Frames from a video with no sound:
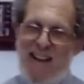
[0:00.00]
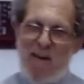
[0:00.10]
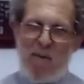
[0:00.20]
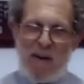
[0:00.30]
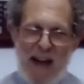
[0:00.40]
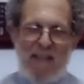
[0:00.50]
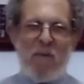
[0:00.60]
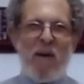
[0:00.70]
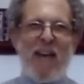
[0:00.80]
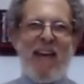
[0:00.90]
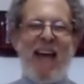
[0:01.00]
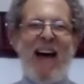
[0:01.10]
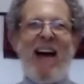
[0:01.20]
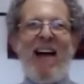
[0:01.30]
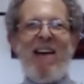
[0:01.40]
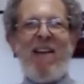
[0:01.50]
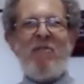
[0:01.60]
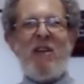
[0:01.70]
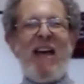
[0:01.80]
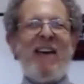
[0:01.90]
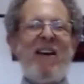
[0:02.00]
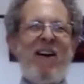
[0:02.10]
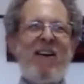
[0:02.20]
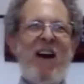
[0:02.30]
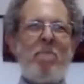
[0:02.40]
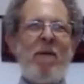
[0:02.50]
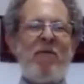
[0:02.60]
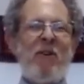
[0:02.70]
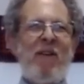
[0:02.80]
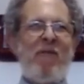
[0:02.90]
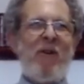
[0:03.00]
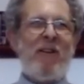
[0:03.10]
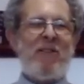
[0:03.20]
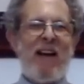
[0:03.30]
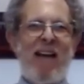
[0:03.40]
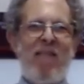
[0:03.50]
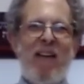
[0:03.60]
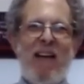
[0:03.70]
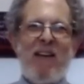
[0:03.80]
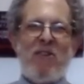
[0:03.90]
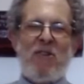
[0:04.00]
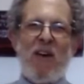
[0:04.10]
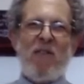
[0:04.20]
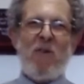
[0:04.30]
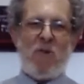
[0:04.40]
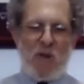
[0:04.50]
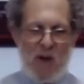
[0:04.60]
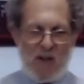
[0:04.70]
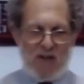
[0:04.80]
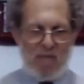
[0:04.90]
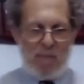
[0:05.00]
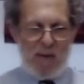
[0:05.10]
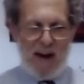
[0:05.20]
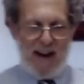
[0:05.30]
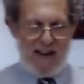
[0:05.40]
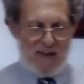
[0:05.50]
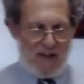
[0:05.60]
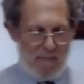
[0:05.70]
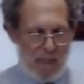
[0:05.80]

Well, now that we uh, have taken our cup of deliverance and have sung those songs of praise,